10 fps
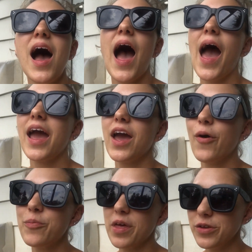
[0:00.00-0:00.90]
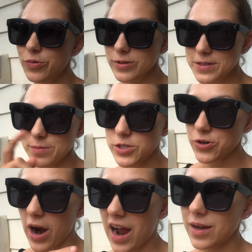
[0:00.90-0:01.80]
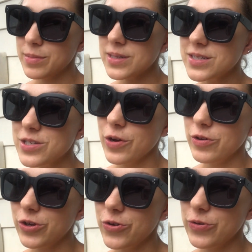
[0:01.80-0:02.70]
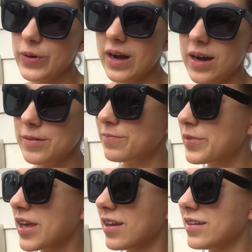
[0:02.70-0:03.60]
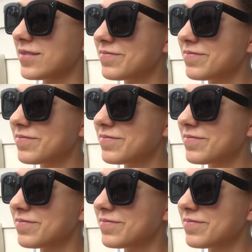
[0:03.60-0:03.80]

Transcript: I hope that you will subscribe so you can